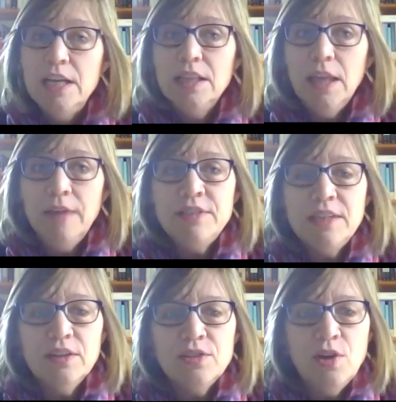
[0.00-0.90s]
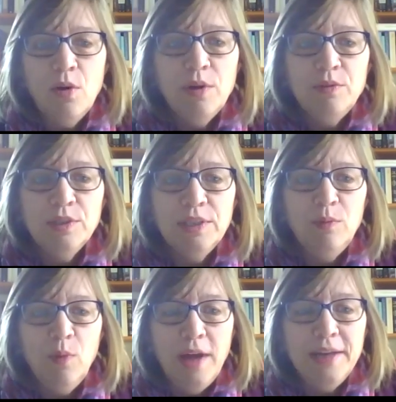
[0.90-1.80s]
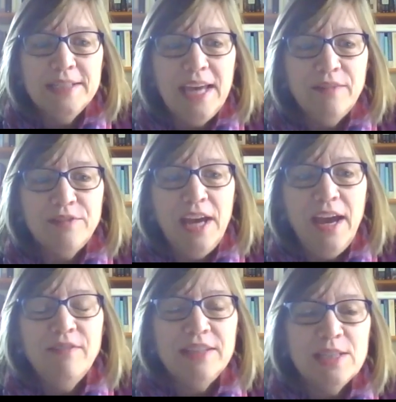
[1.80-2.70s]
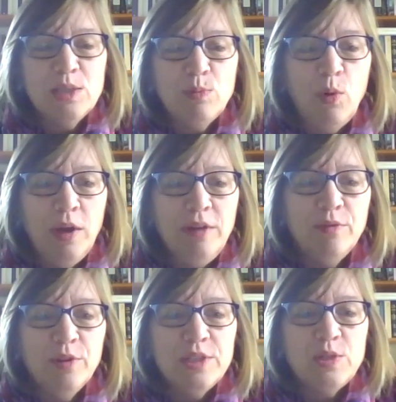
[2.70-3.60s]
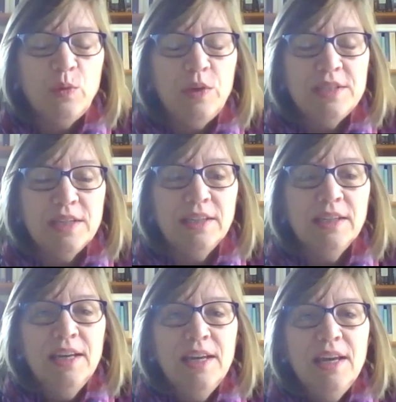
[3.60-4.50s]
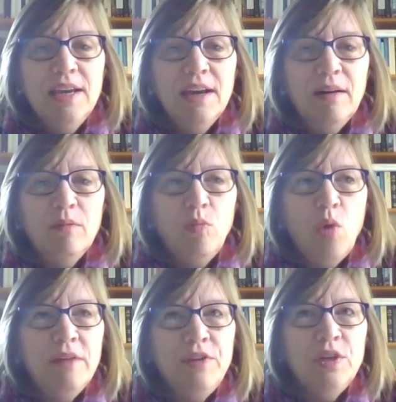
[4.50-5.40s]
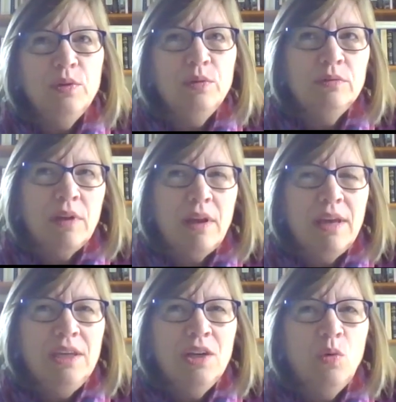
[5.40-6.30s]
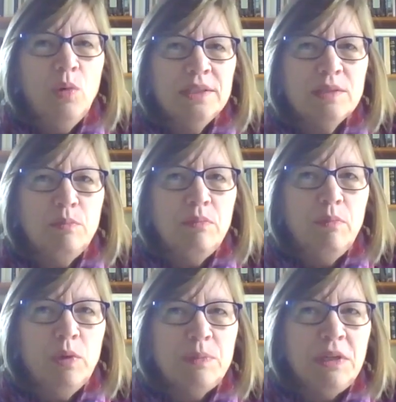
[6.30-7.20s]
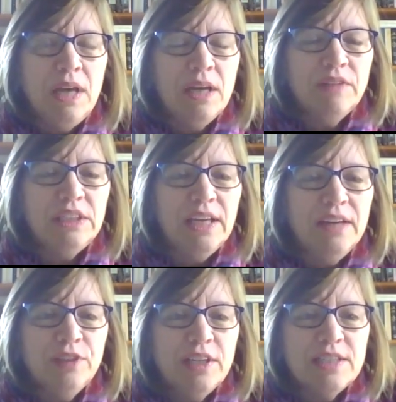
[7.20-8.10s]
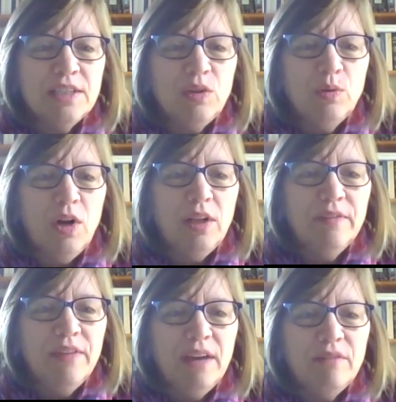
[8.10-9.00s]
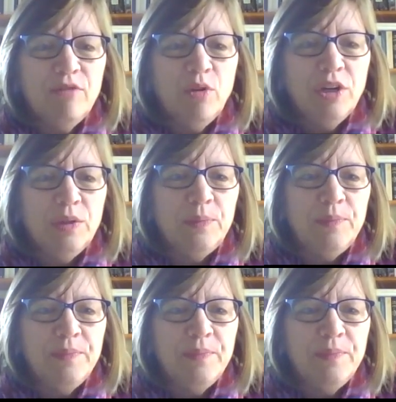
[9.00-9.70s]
life skills no one really wanted to have at this point for this reason. What have you, what's been kind of a life lesson through all of that for you?